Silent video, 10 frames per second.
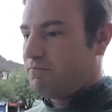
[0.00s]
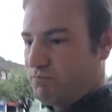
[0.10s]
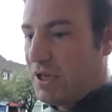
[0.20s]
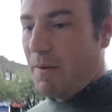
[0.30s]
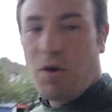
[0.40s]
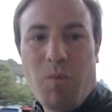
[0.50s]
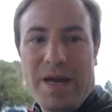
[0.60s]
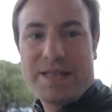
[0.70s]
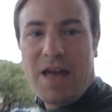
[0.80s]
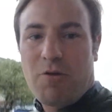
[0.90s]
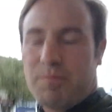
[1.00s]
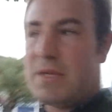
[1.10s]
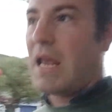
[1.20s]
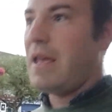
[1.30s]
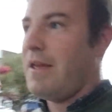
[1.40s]
So it always
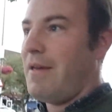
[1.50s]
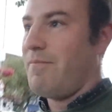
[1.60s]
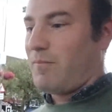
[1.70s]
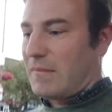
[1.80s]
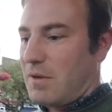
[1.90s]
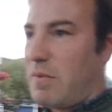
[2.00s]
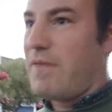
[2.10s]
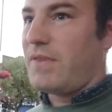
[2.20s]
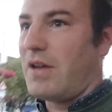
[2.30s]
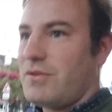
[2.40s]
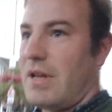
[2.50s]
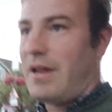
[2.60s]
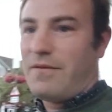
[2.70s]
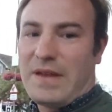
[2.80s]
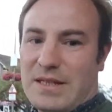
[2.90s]
helps with those kind
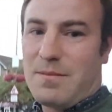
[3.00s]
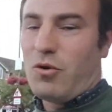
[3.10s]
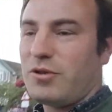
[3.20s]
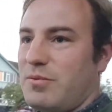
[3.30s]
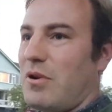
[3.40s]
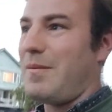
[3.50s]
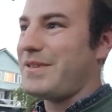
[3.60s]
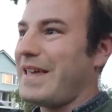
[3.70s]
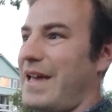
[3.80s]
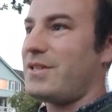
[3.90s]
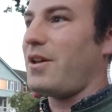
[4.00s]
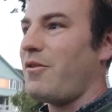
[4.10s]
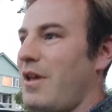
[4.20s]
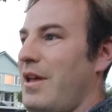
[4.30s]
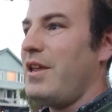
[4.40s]
of things, the more subscribers I get. So,
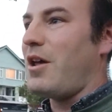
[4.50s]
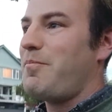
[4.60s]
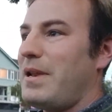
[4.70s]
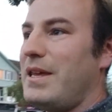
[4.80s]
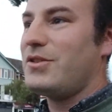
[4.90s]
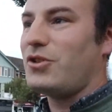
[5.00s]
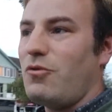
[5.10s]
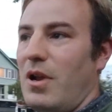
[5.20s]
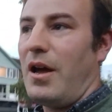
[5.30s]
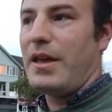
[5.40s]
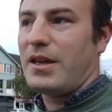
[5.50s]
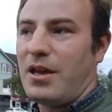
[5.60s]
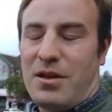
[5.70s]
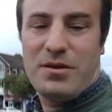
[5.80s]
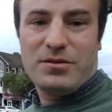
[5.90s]
you know, please do like
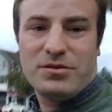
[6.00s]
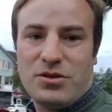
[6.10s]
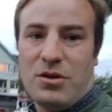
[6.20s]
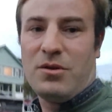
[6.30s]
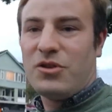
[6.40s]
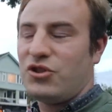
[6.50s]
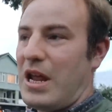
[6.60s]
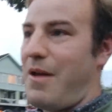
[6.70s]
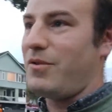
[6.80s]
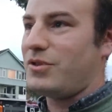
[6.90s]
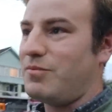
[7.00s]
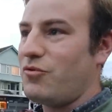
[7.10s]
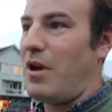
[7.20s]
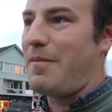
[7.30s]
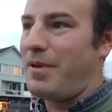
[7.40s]
and share and
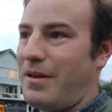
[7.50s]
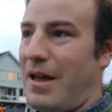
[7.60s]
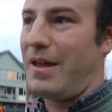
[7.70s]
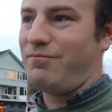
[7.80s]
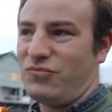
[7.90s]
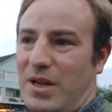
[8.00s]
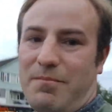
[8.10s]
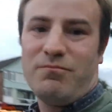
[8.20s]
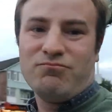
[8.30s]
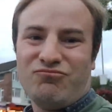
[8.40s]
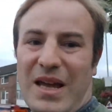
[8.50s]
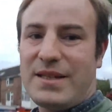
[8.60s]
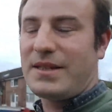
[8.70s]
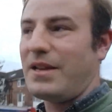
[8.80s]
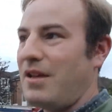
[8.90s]
subscribe. And um, as
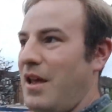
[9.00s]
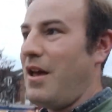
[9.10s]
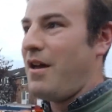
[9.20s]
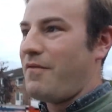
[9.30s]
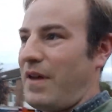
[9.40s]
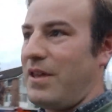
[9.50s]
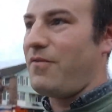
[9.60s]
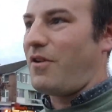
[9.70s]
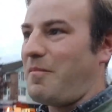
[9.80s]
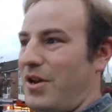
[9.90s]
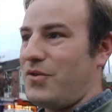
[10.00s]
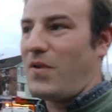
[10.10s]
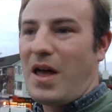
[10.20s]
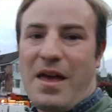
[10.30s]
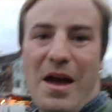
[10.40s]
I said, thank you very much for
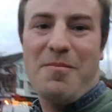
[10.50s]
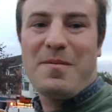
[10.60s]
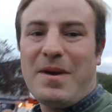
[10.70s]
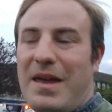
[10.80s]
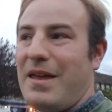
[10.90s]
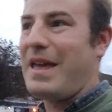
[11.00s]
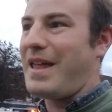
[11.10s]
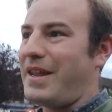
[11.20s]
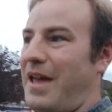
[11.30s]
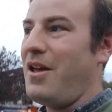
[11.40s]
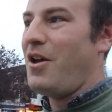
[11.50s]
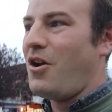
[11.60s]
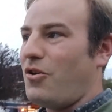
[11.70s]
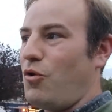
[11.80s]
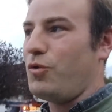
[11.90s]
helping me get there.
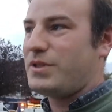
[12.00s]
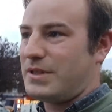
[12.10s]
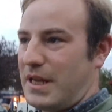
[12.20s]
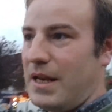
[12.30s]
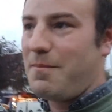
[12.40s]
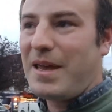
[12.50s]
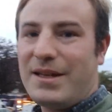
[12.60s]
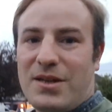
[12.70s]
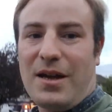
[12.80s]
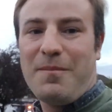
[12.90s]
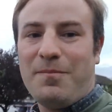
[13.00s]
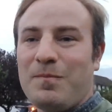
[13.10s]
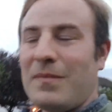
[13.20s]
Of course, in the meantime,